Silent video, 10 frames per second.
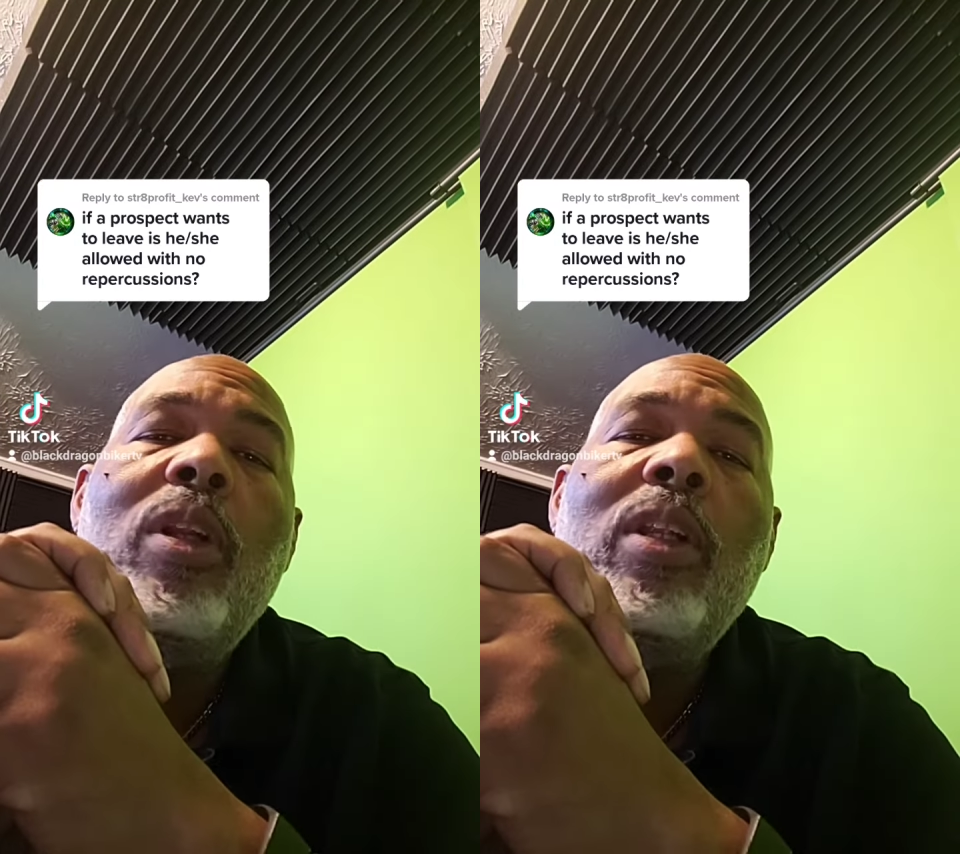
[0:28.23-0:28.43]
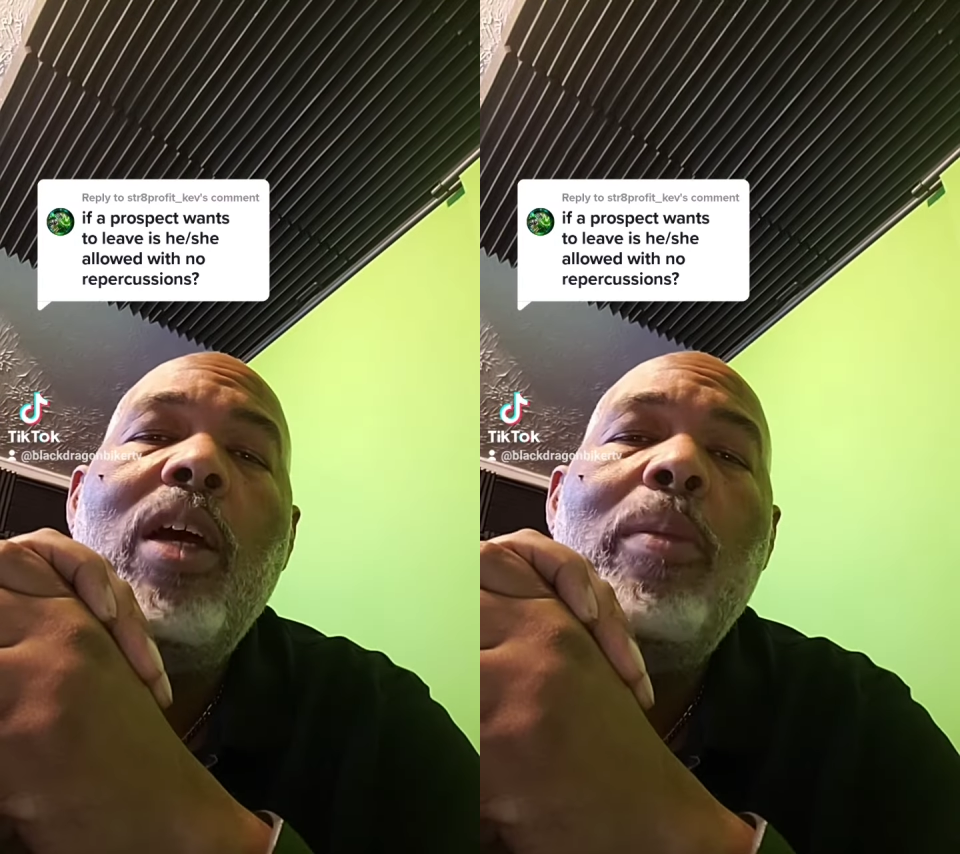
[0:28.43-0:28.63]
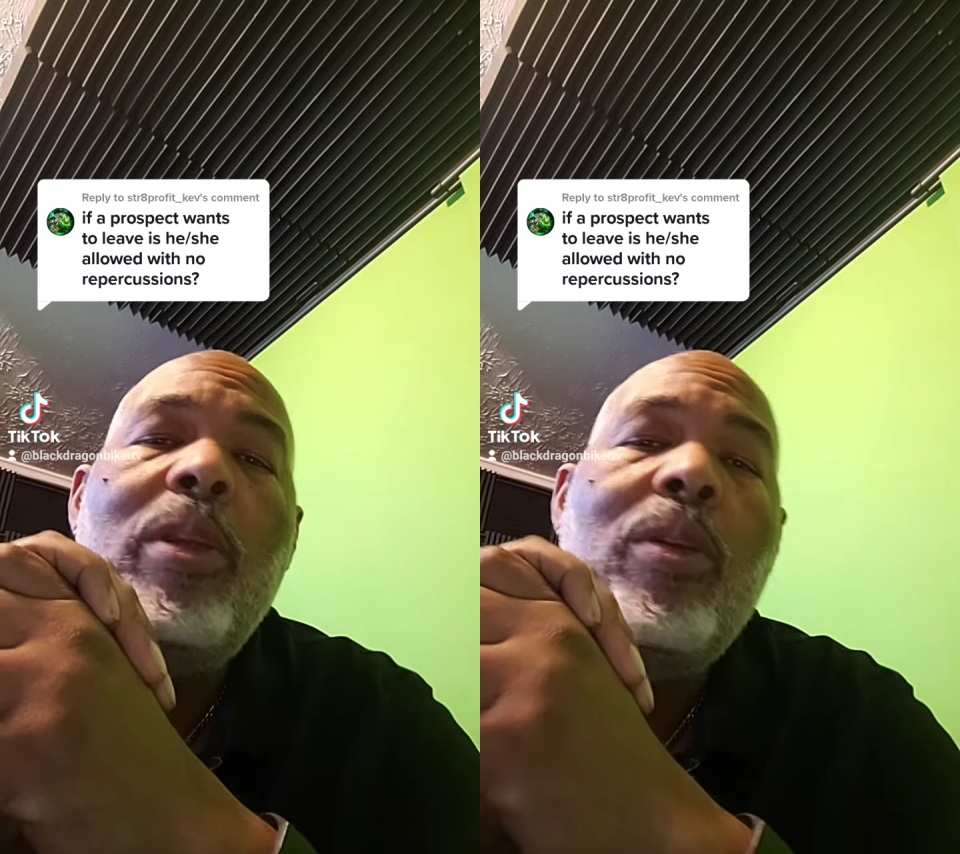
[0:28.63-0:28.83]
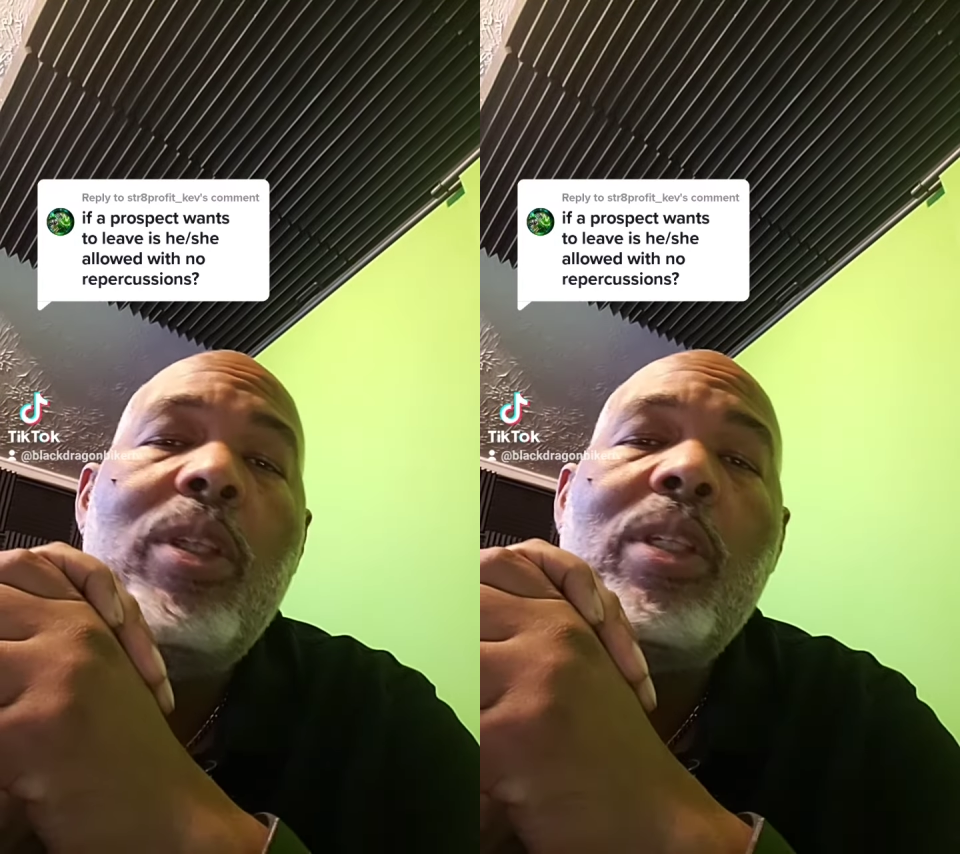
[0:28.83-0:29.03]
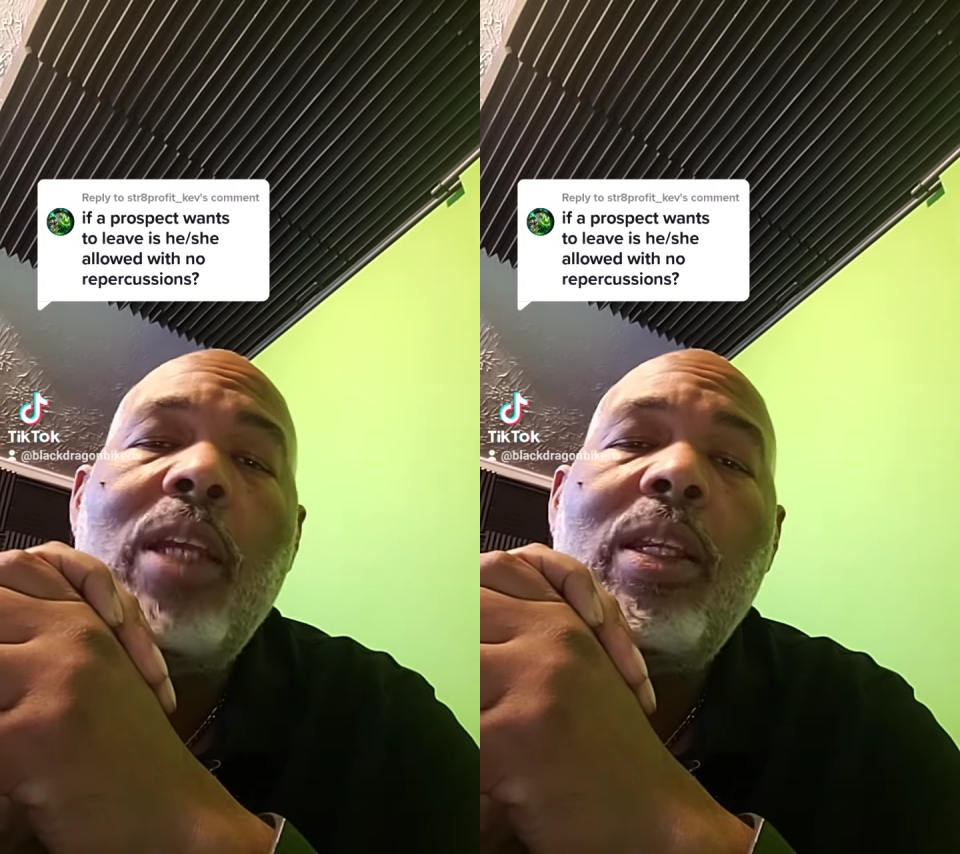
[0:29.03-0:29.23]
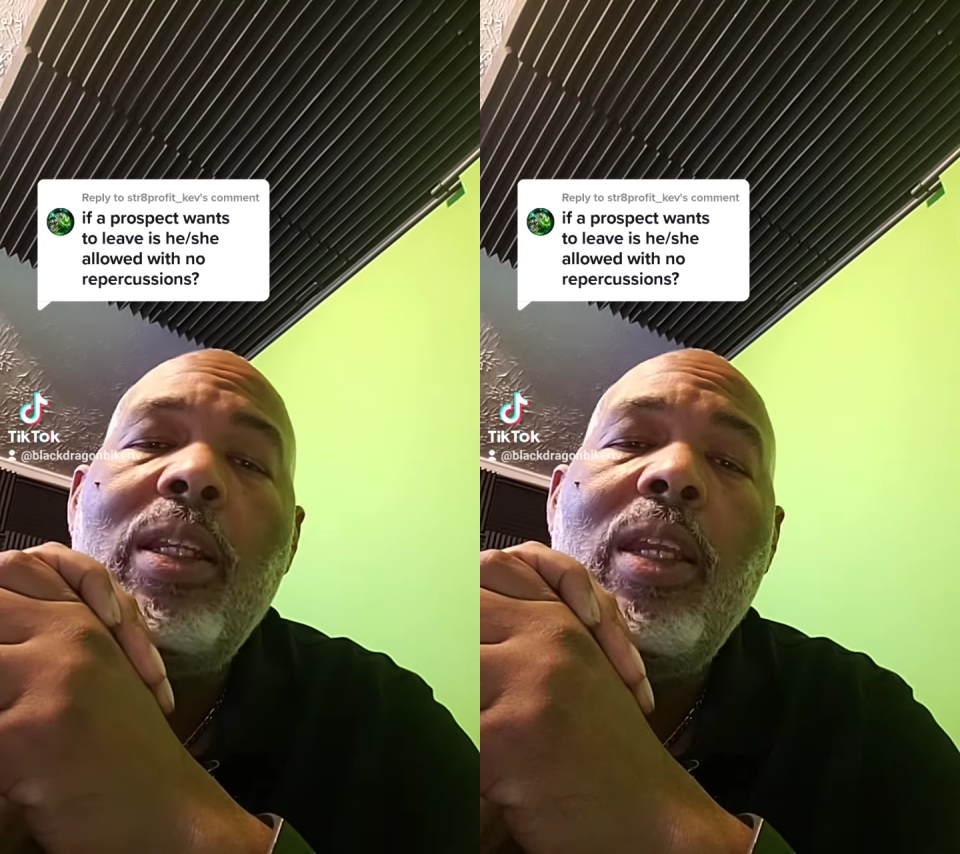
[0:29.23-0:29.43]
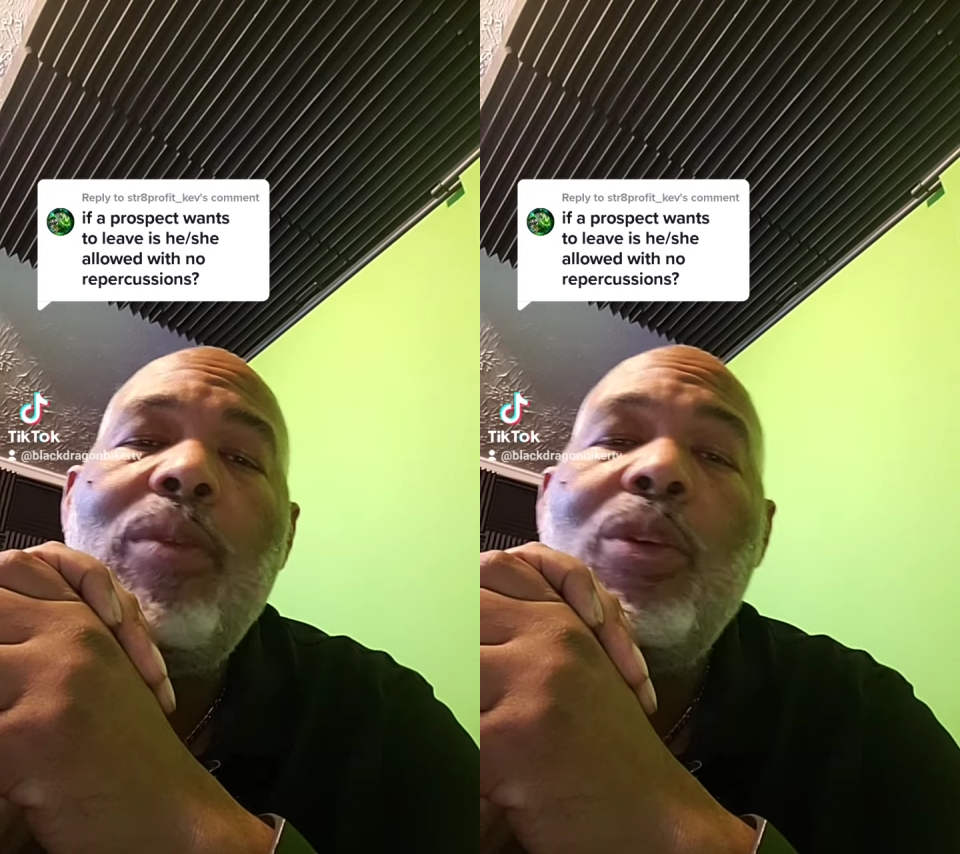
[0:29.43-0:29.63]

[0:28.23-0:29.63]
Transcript: a club and you decide to leave,